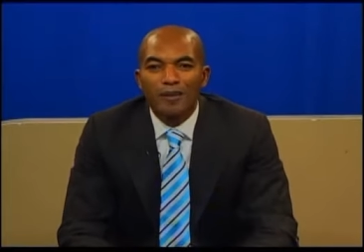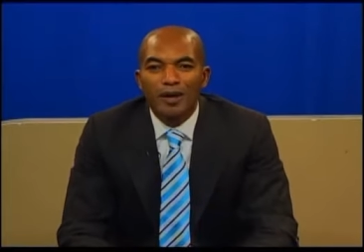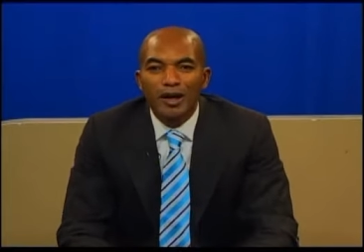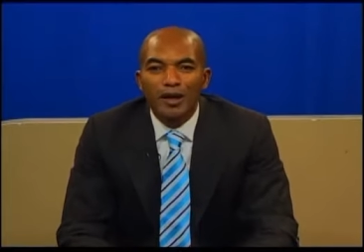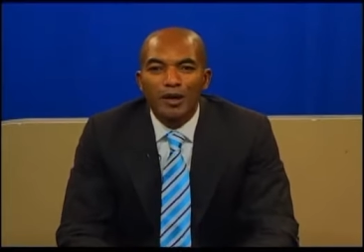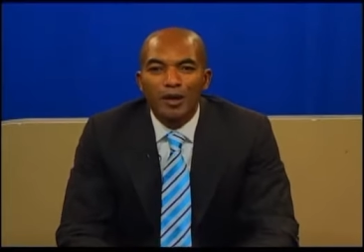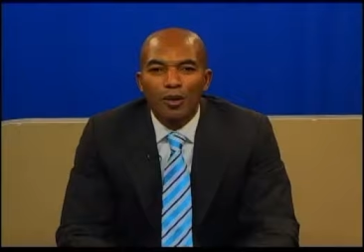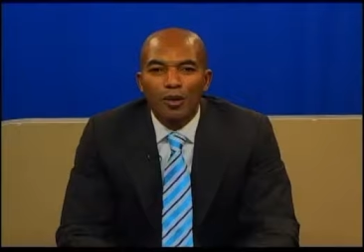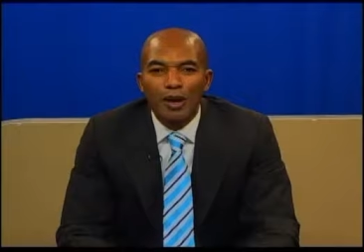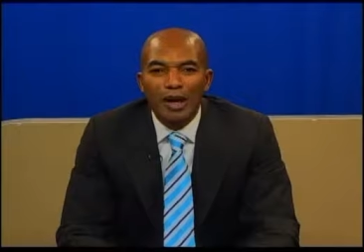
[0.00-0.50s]

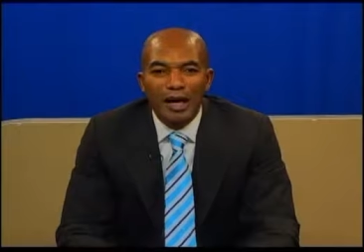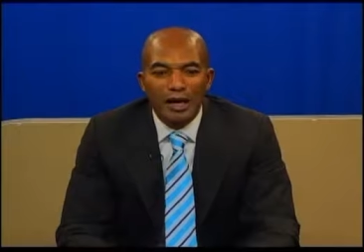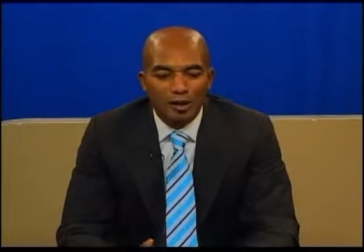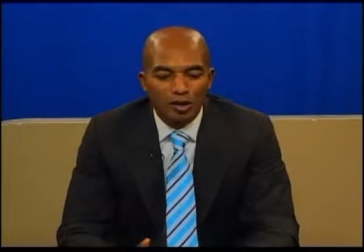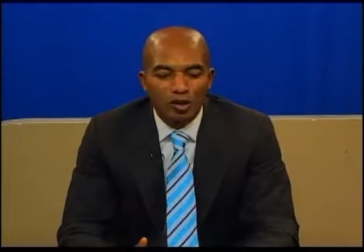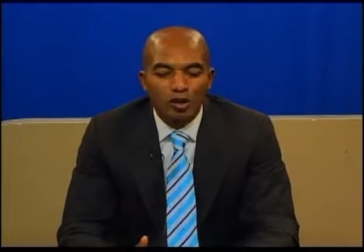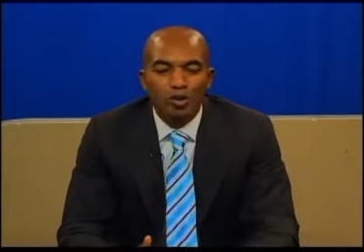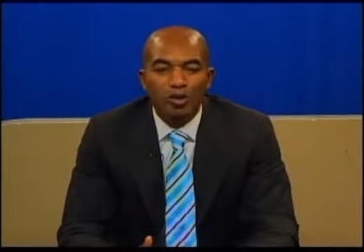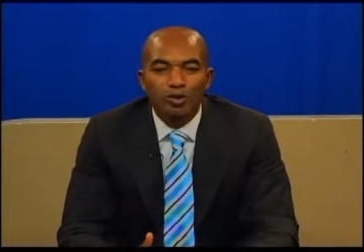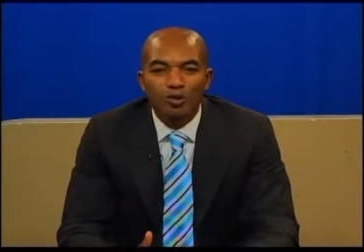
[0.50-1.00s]
you know,
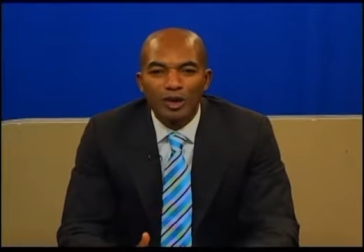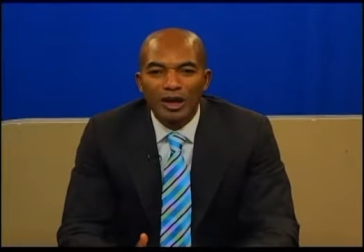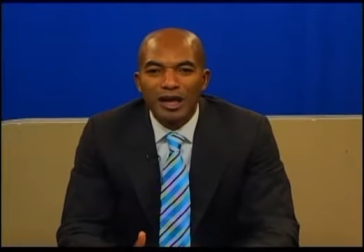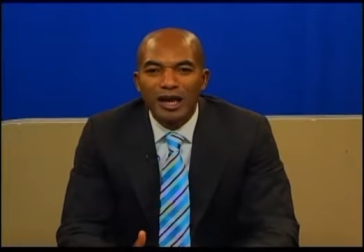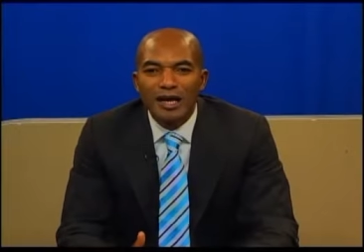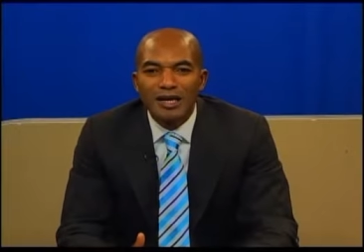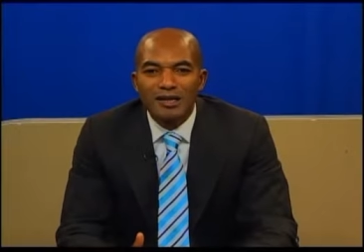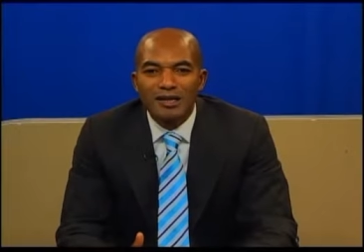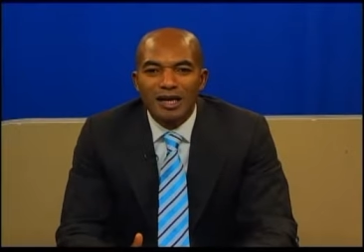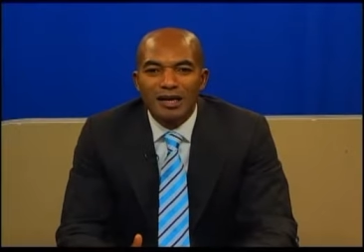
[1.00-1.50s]
and you
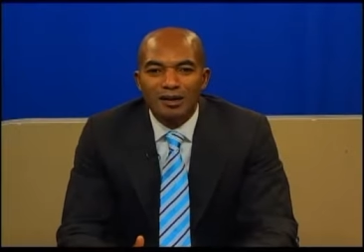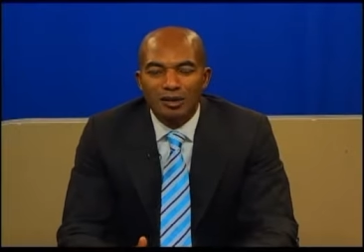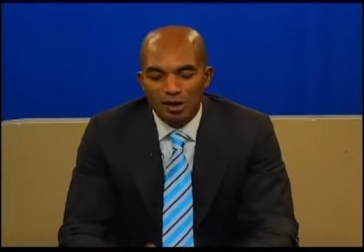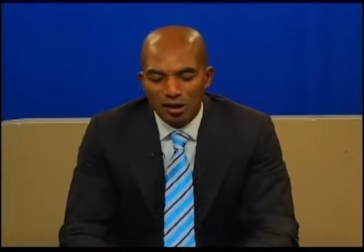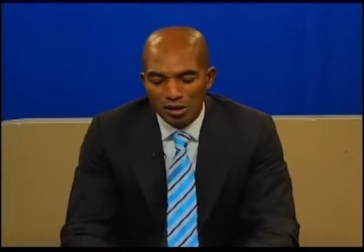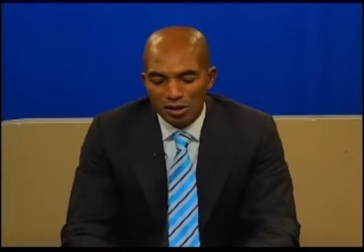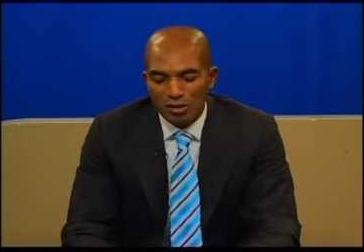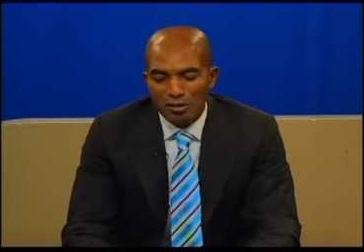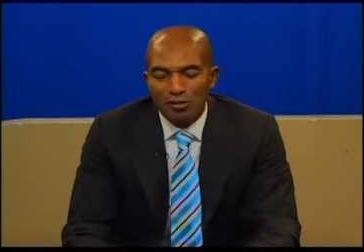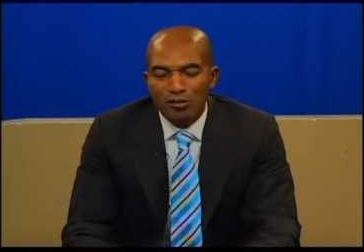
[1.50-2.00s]
realize that
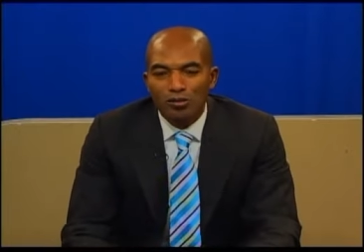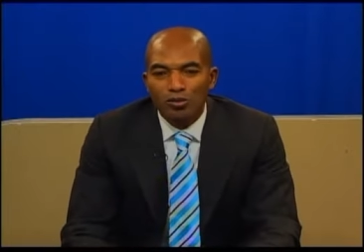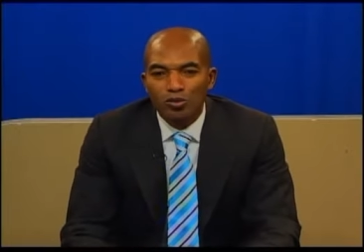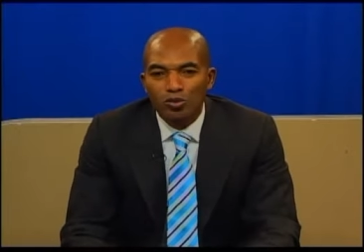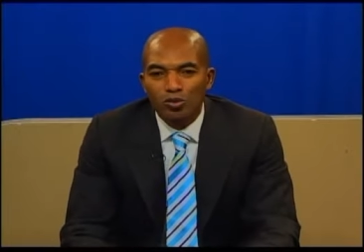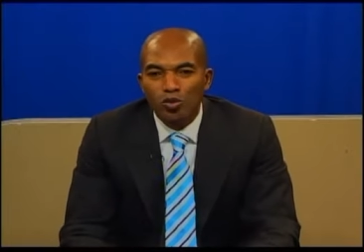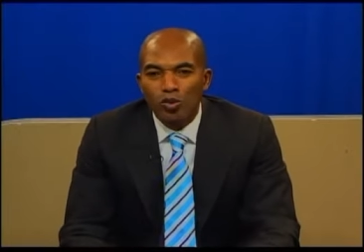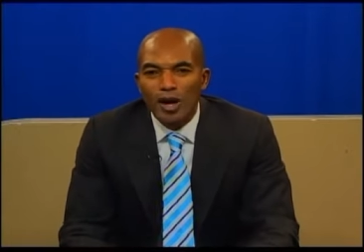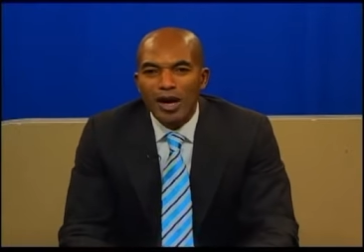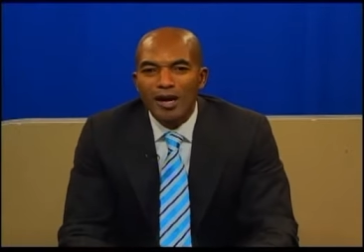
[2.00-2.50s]

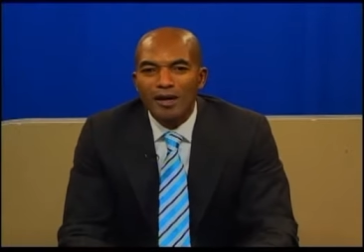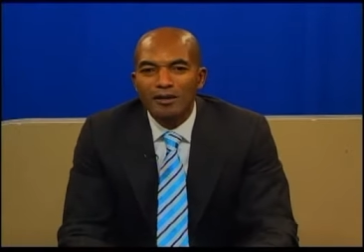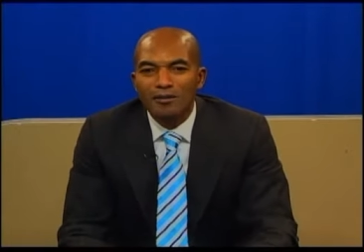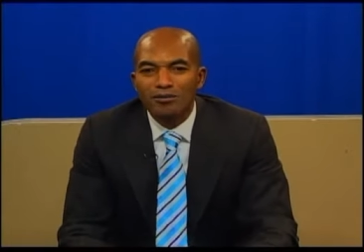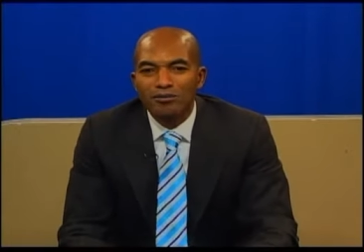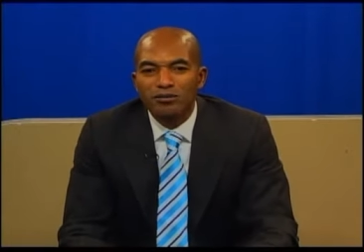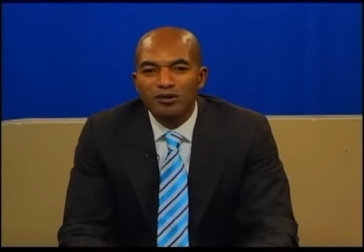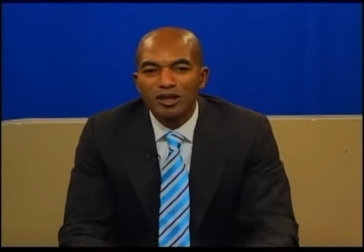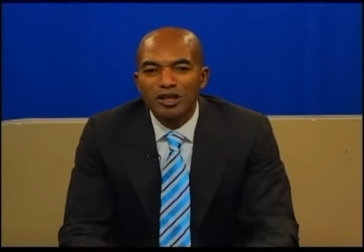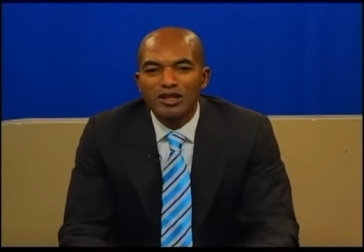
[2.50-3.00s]
when
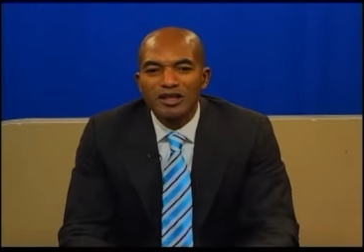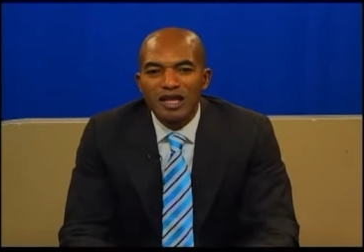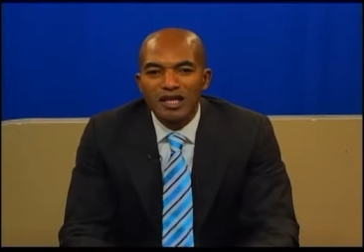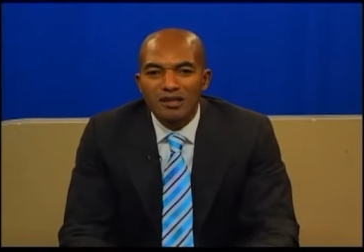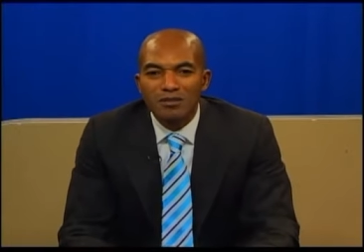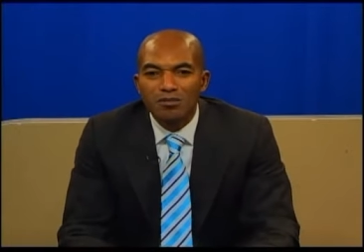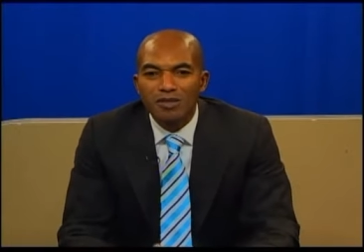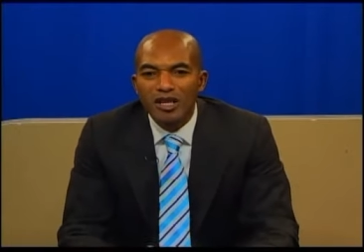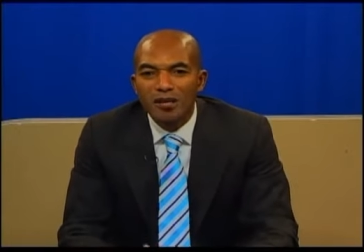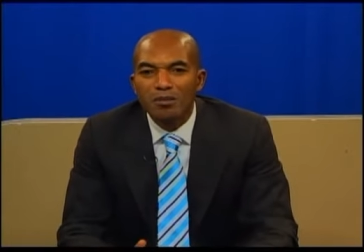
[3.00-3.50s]

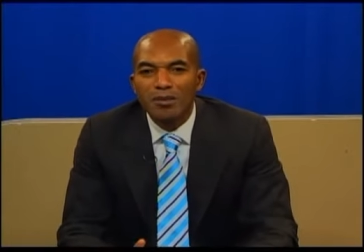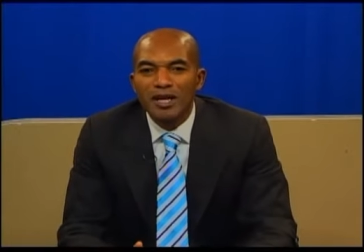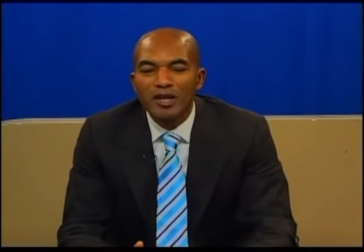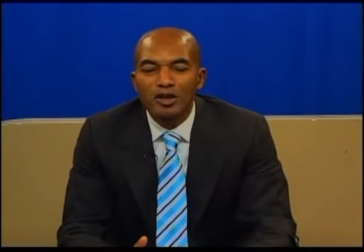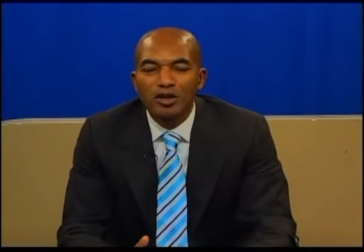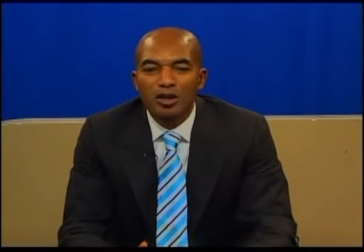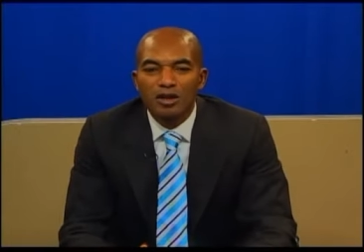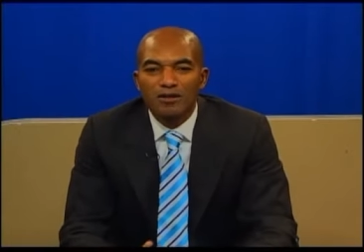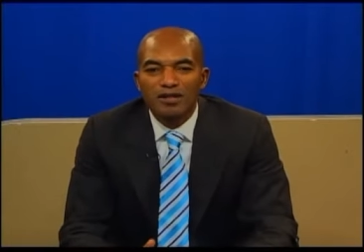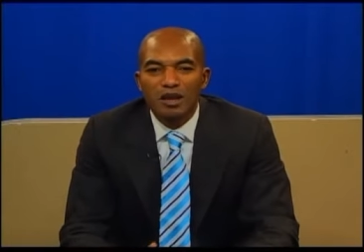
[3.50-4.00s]
Jesus made
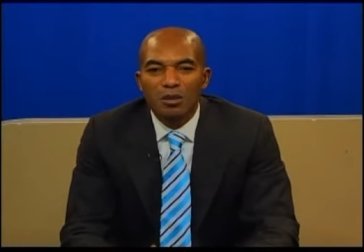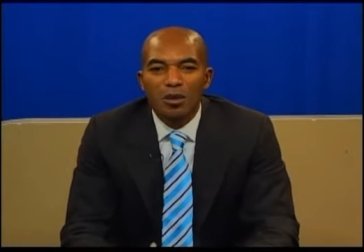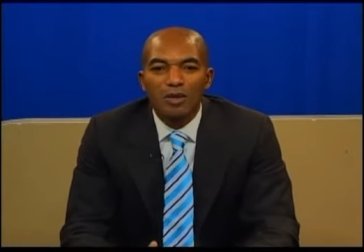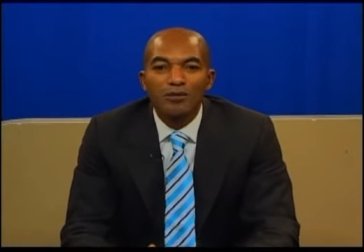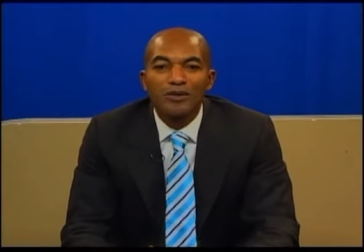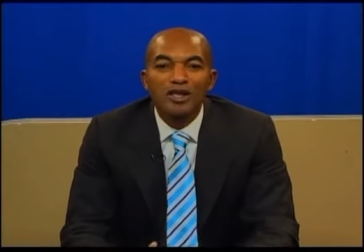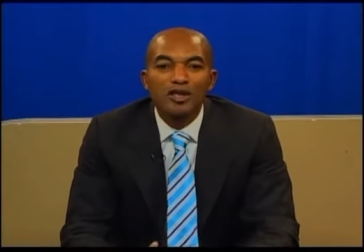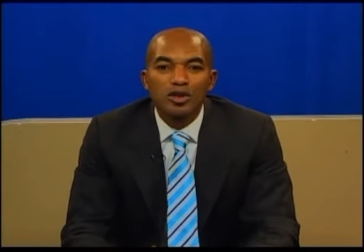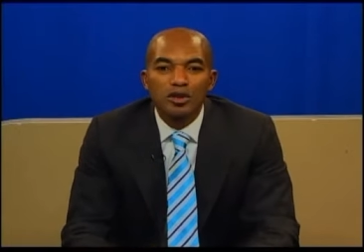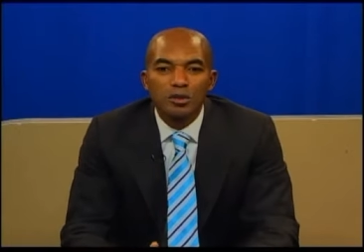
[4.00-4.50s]
mention of some
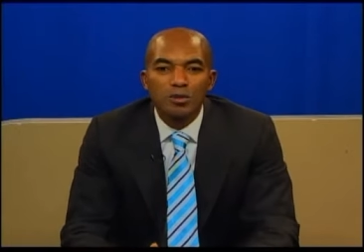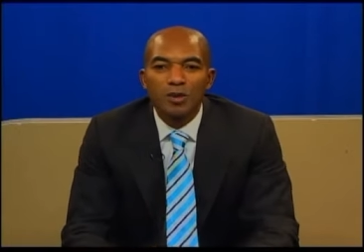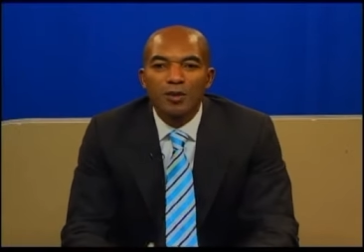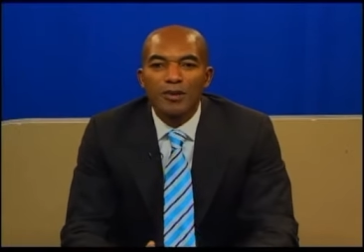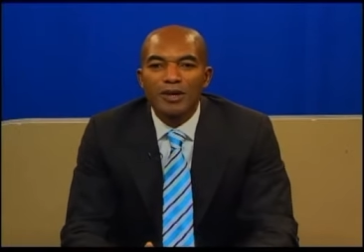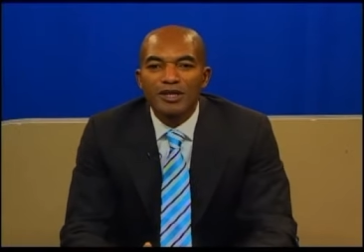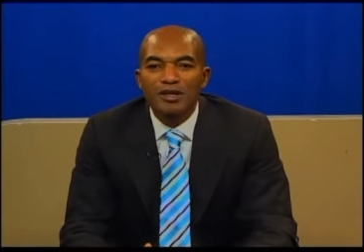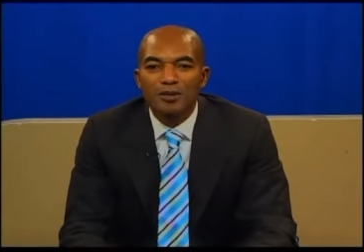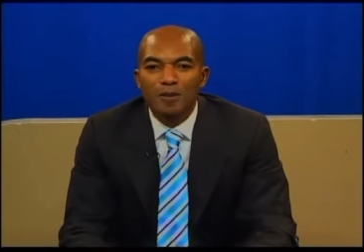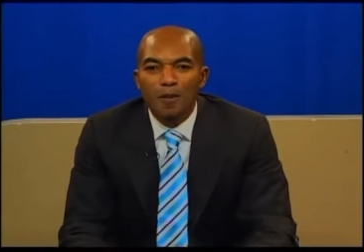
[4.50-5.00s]
of these
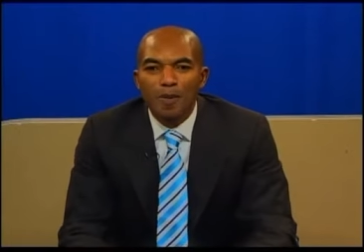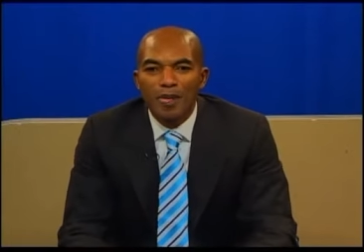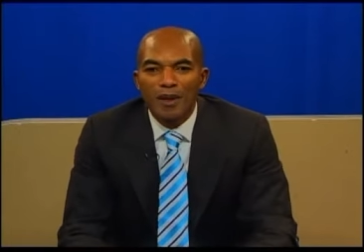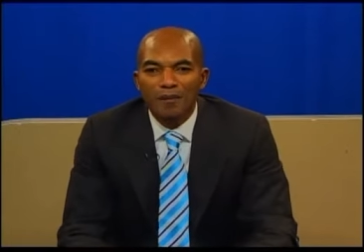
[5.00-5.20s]
spirits,